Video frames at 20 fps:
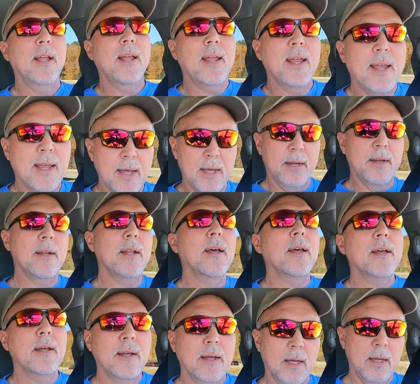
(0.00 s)
and
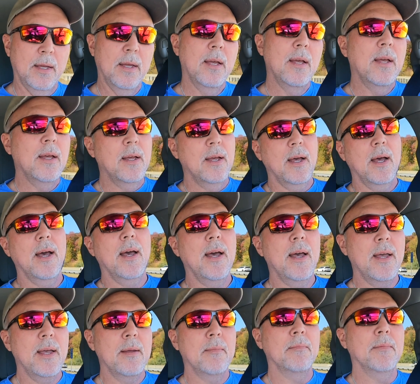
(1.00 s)

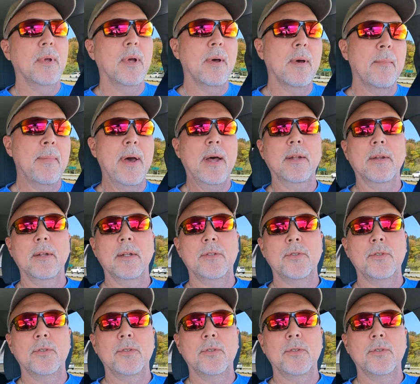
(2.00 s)
I'm about